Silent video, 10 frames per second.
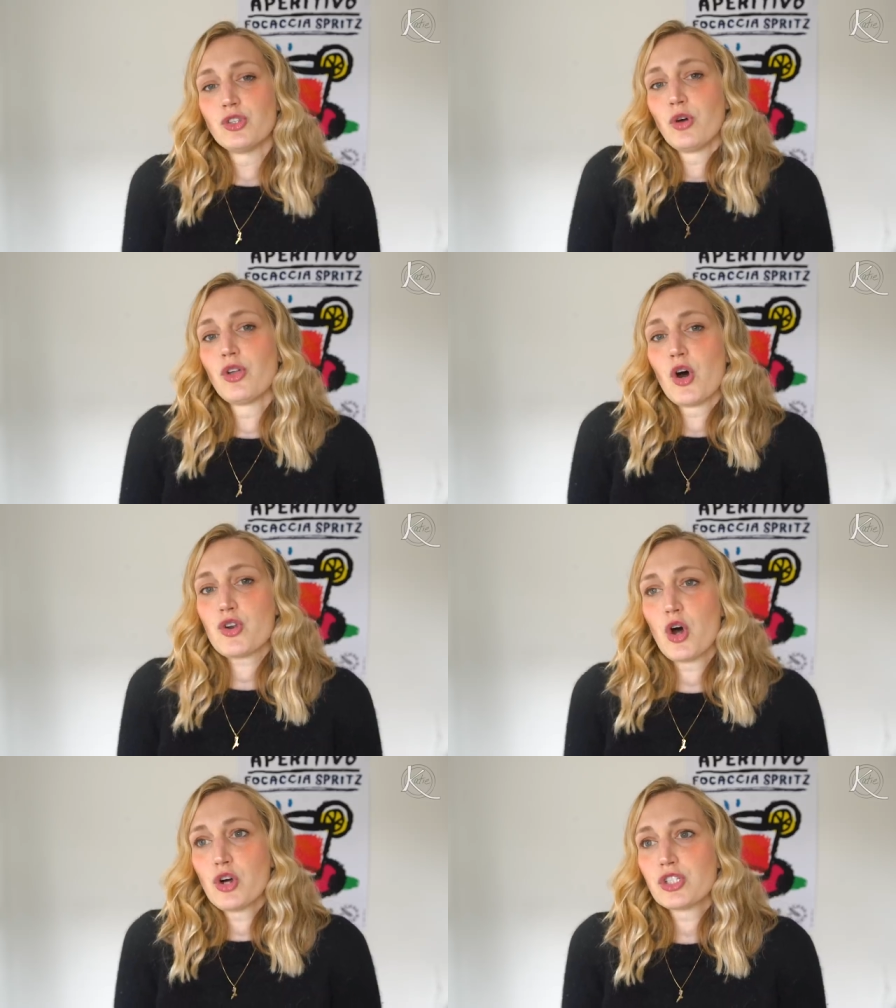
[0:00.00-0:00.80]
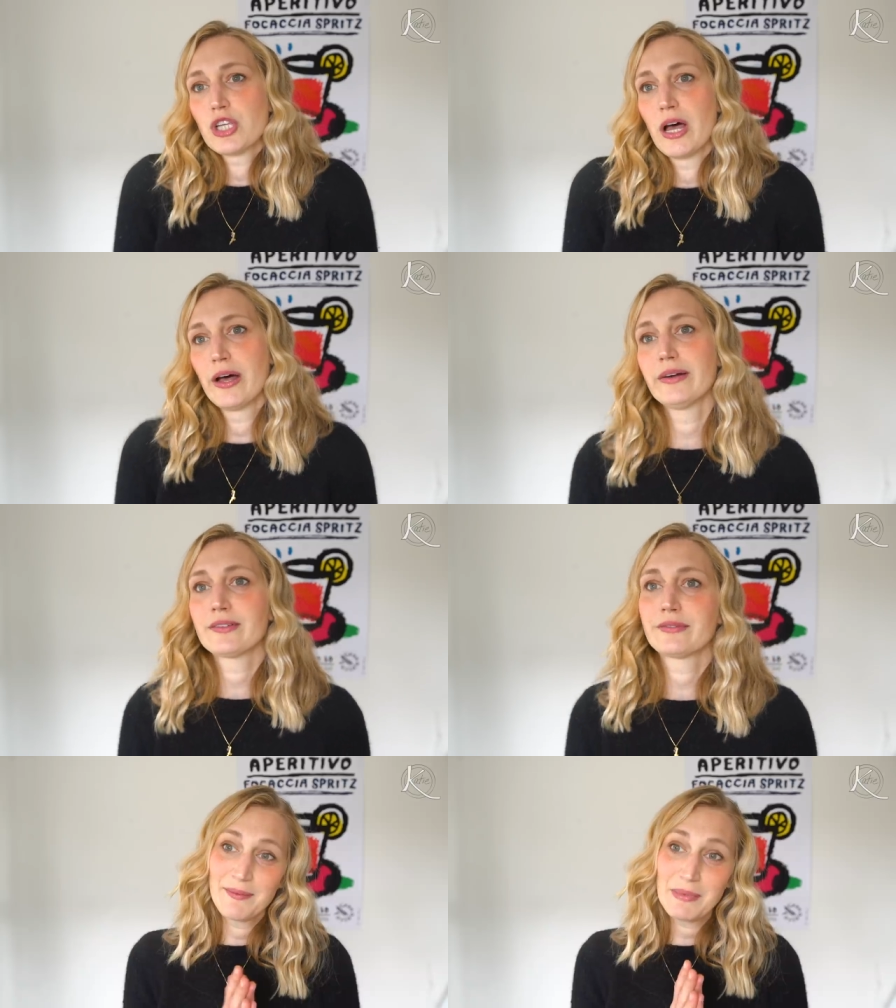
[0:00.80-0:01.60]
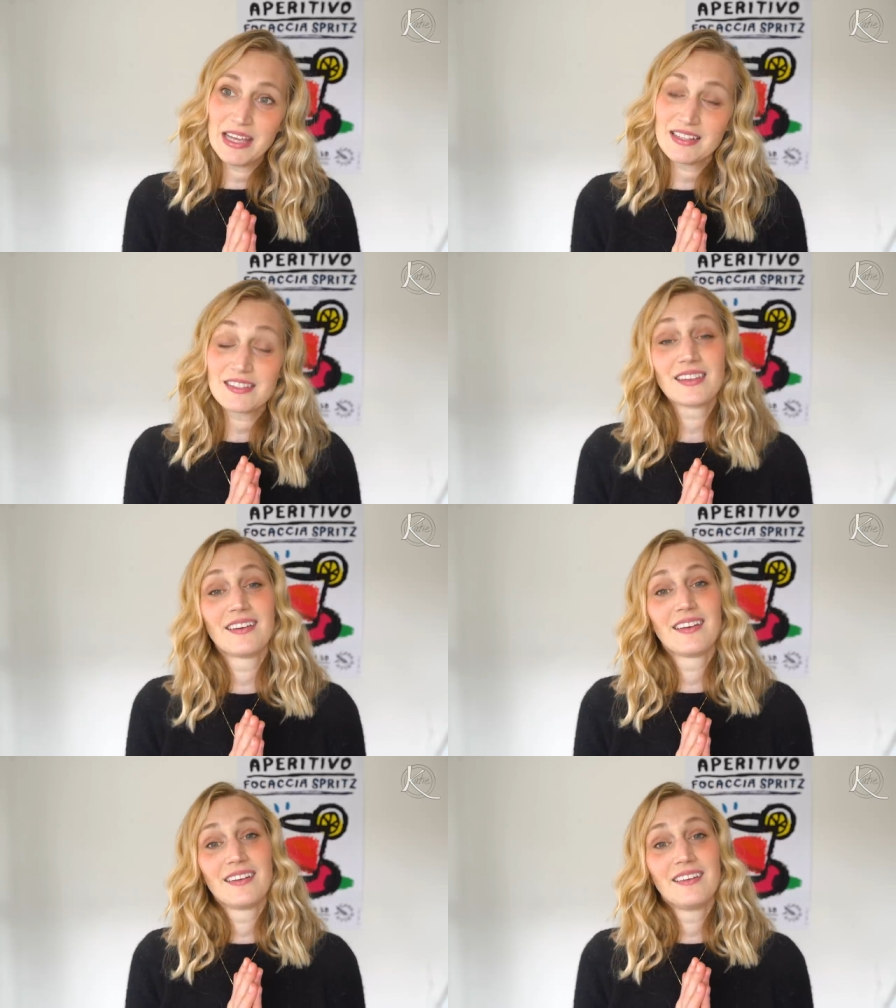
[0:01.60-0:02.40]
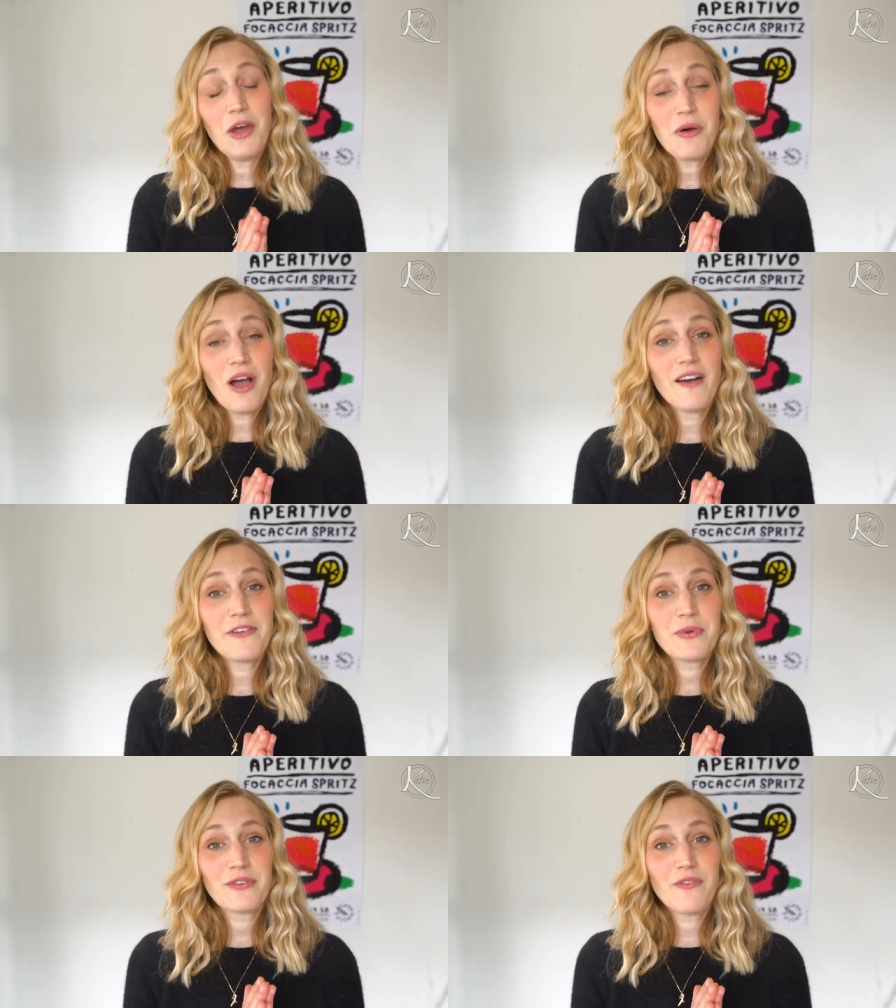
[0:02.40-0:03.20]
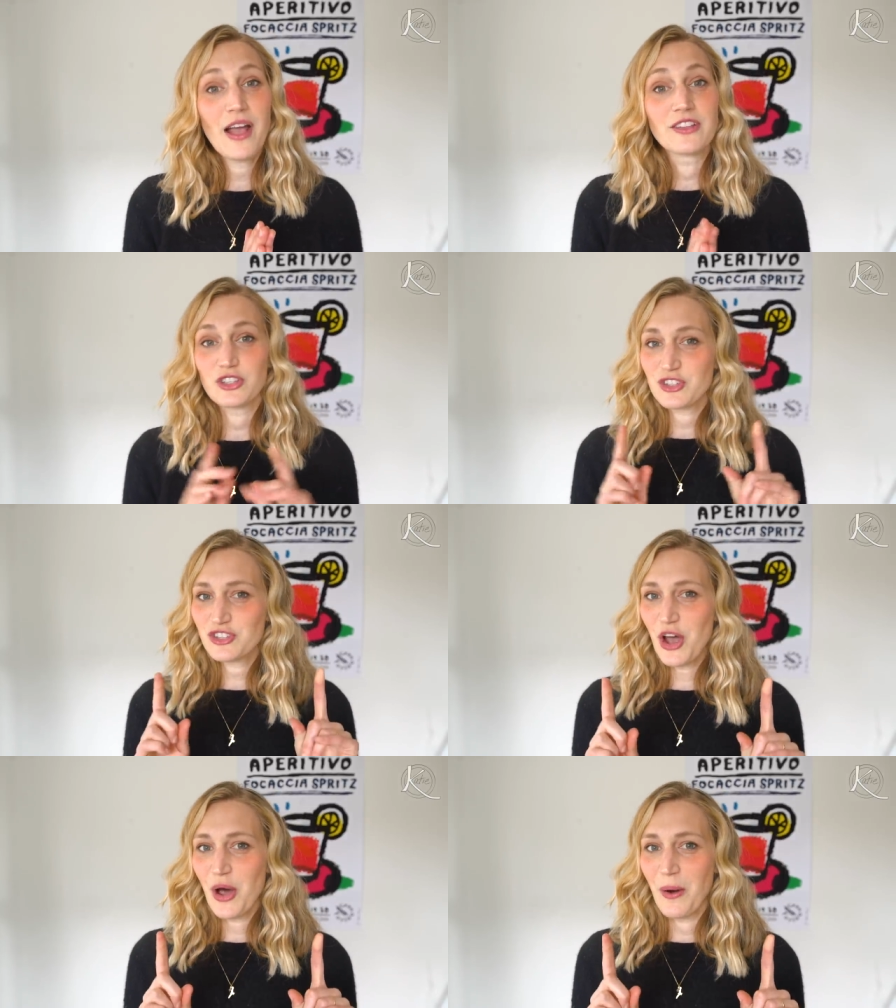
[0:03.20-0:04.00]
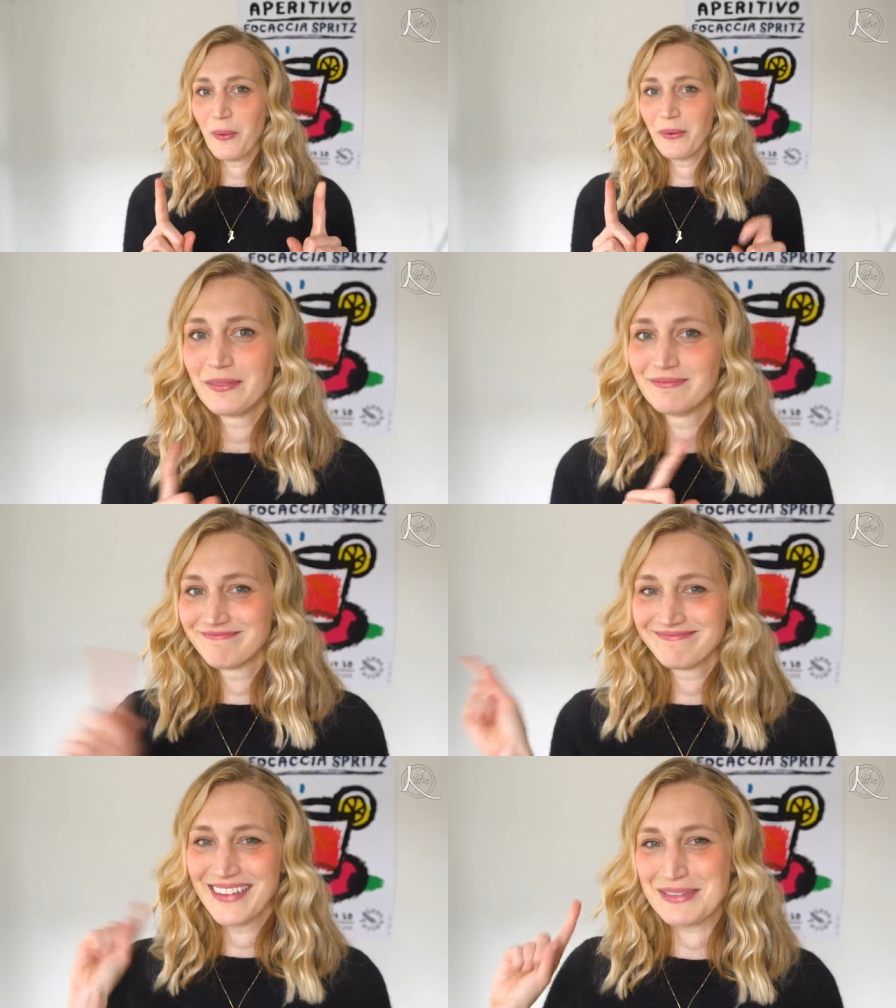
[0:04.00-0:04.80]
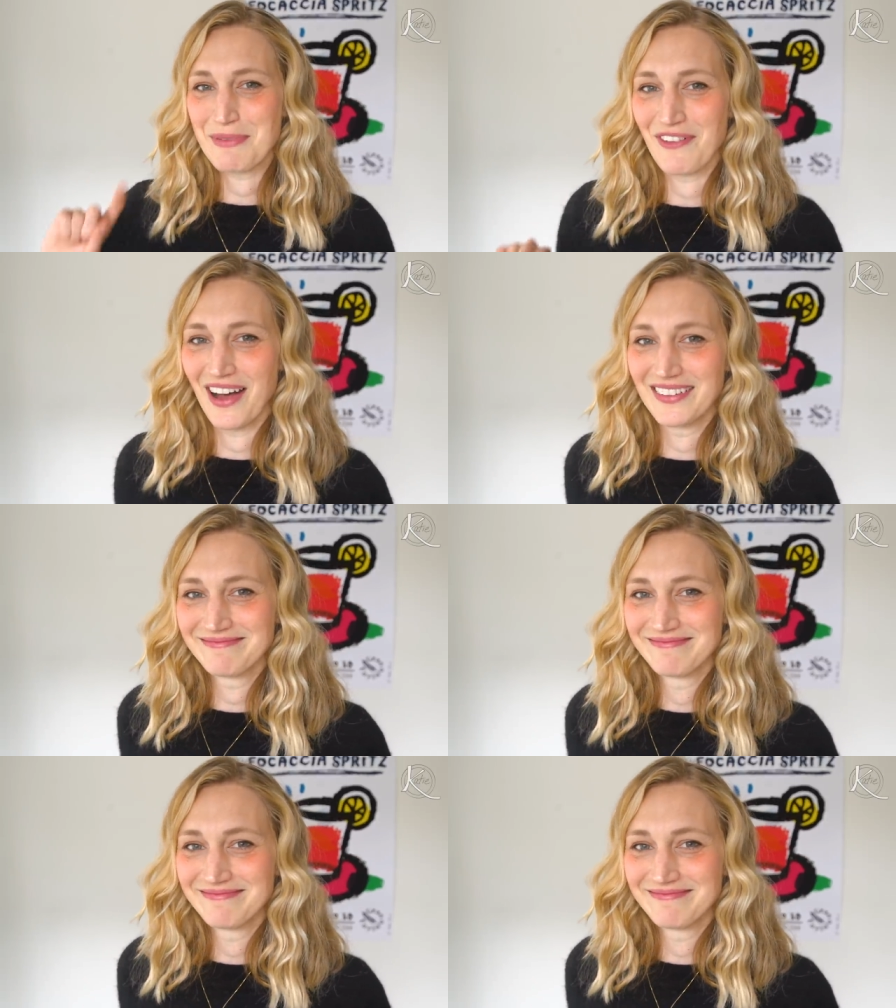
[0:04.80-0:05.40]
Zona Rossa uh, means no coffee with friends. So let's move on.